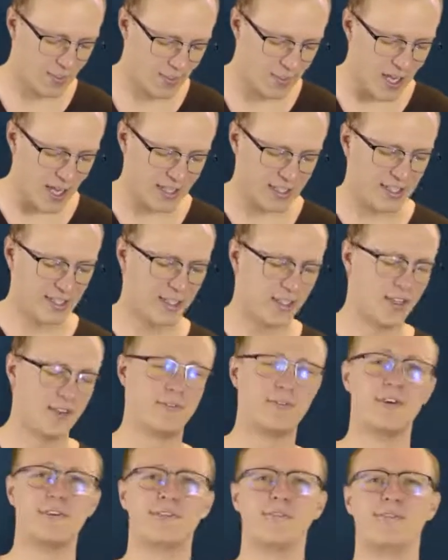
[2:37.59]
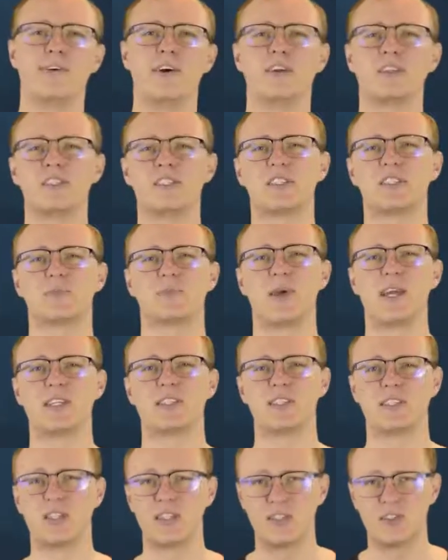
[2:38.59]
but the first
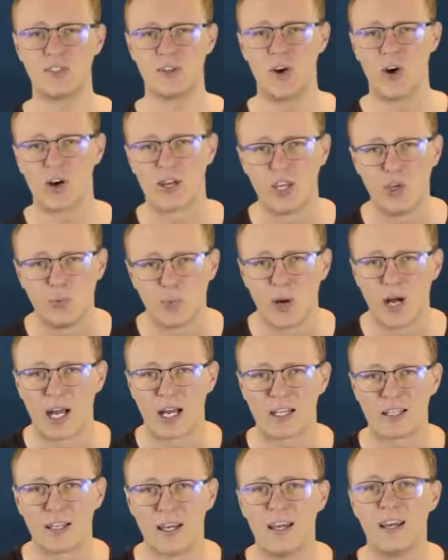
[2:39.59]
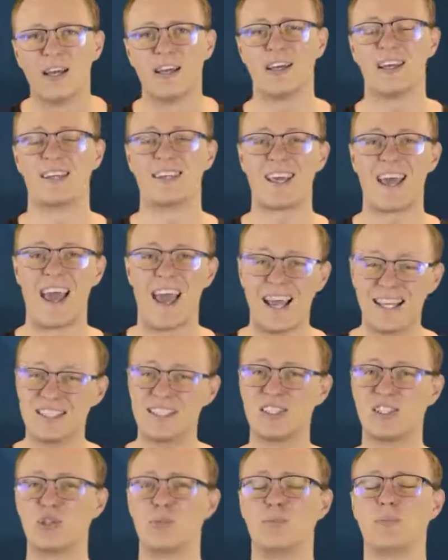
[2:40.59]
space is occupied. It
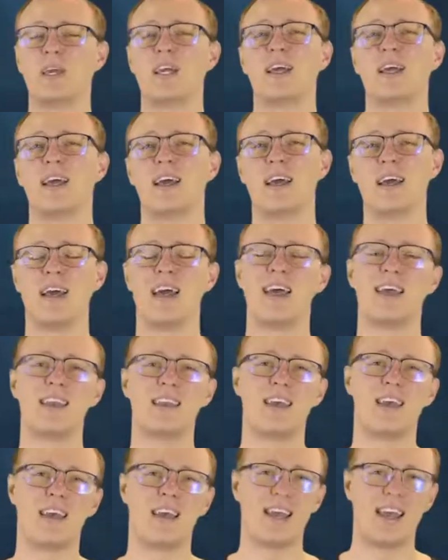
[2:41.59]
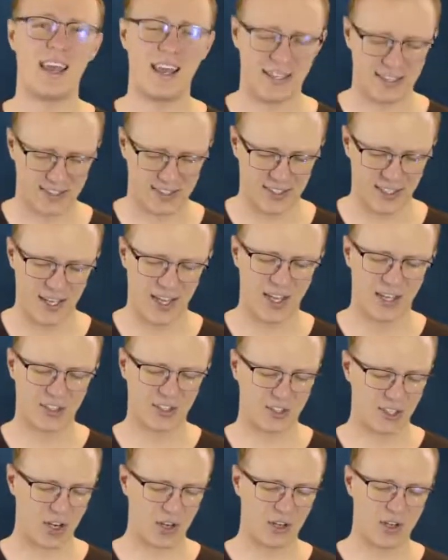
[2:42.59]
has to be an S.
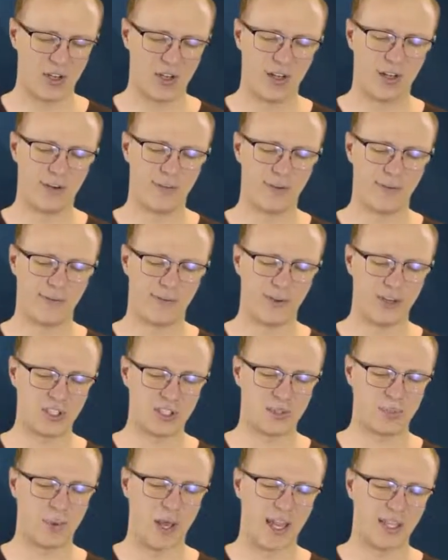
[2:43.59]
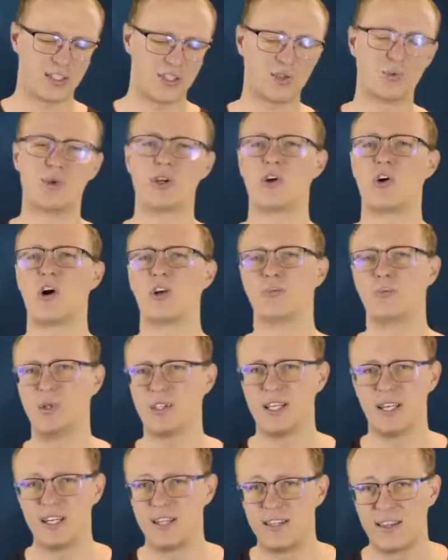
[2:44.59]
So the first space, we can't
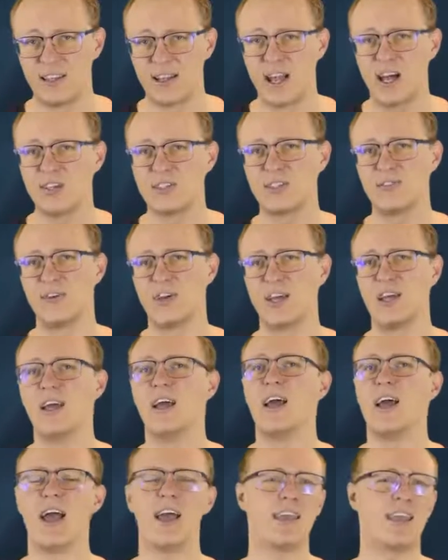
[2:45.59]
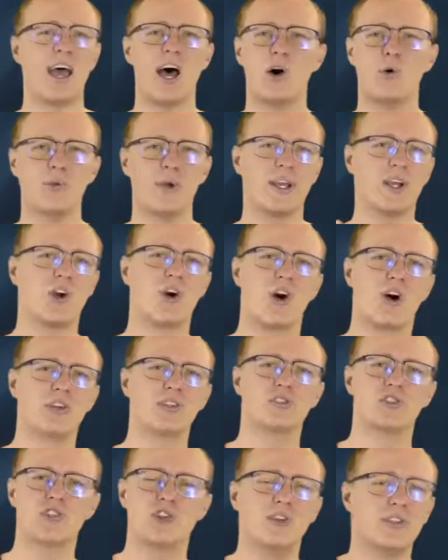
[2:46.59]
put anything else there, and now we
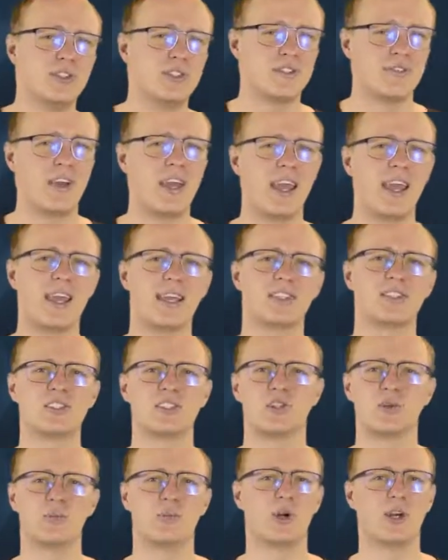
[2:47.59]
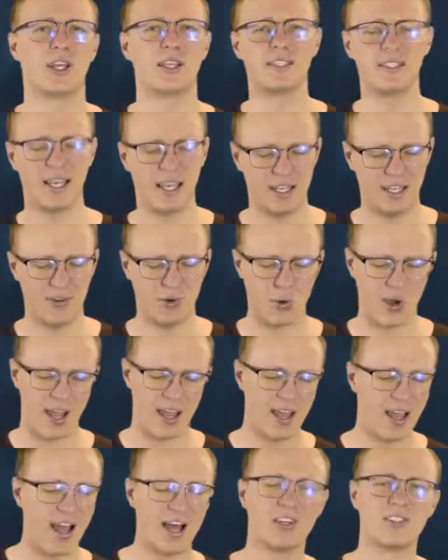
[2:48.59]
can't choose the S to put it
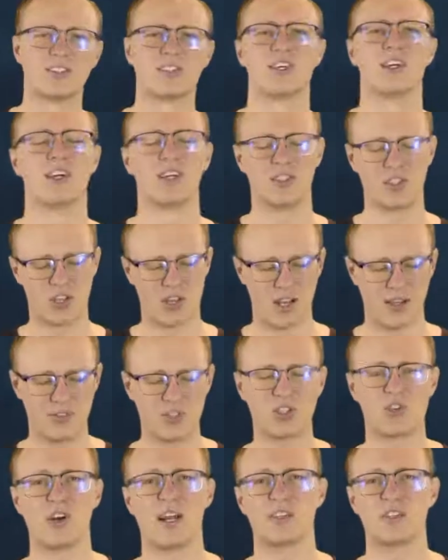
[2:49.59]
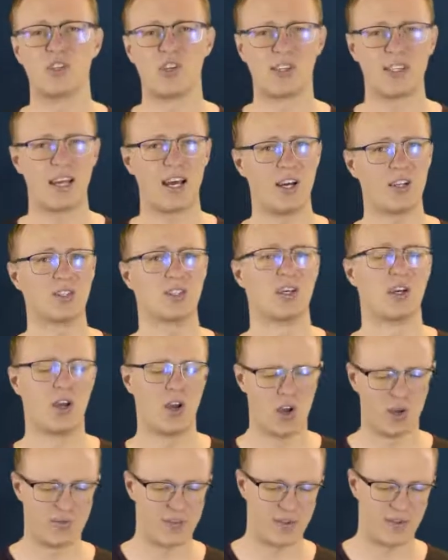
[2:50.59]
anywhere else. So I've scratched it out
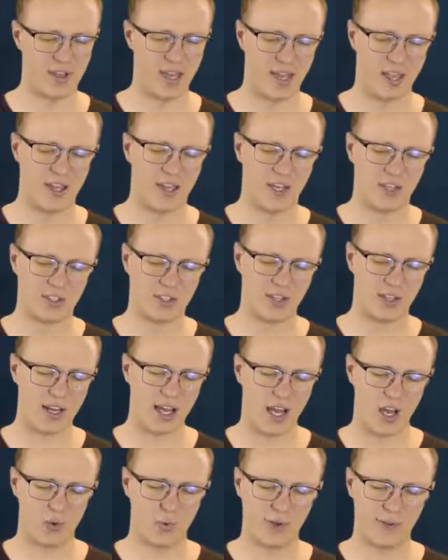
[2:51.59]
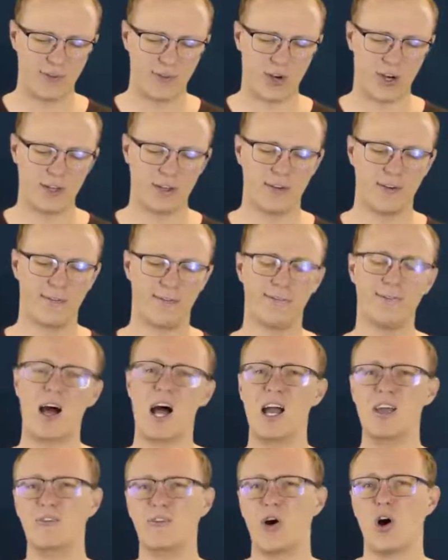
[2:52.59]
over there. So now we've got
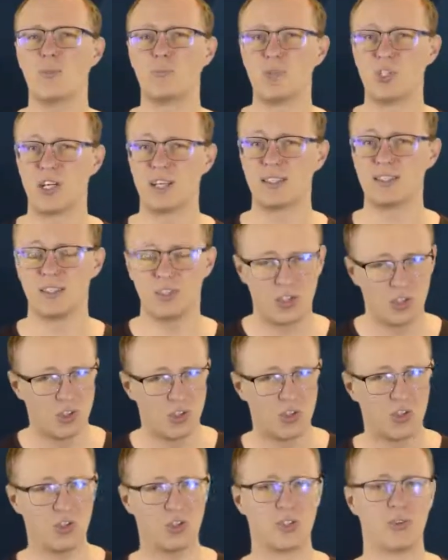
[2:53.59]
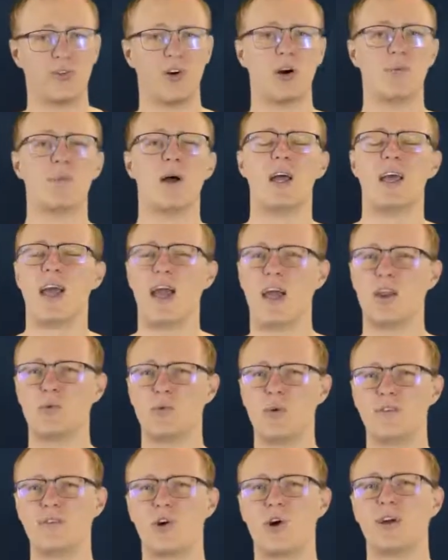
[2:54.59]
five objects to choose from, and
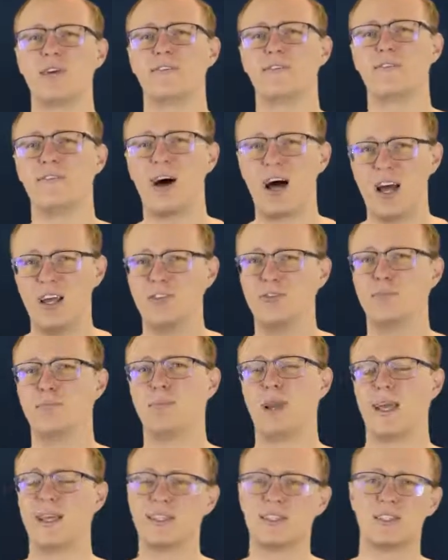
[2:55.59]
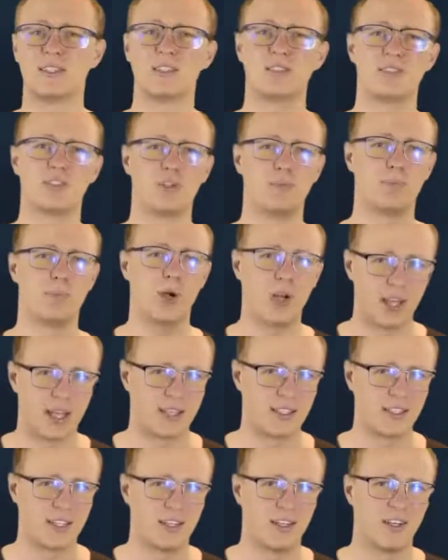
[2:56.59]
we've got five places to put
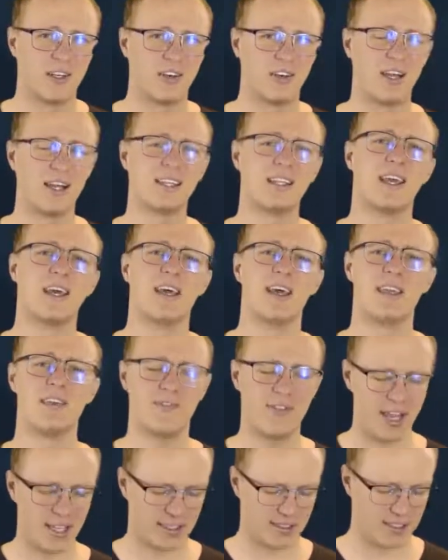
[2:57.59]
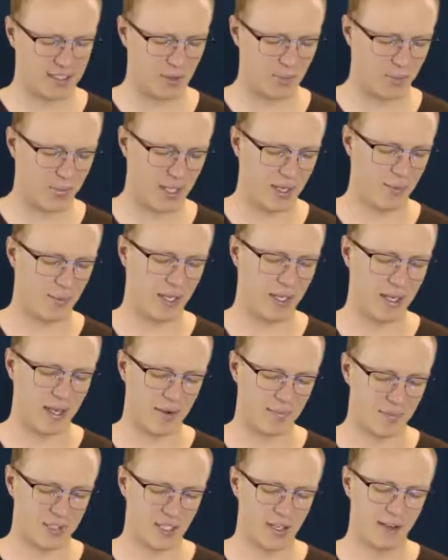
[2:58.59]
it, right? And that simply
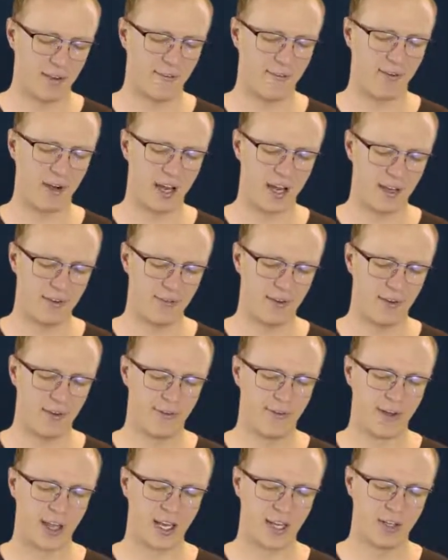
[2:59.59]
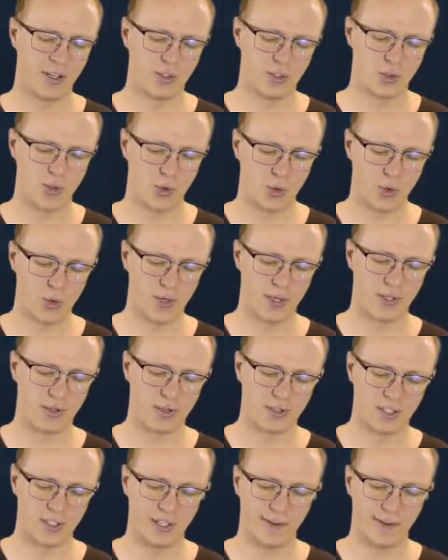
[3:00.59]
becomes five factorial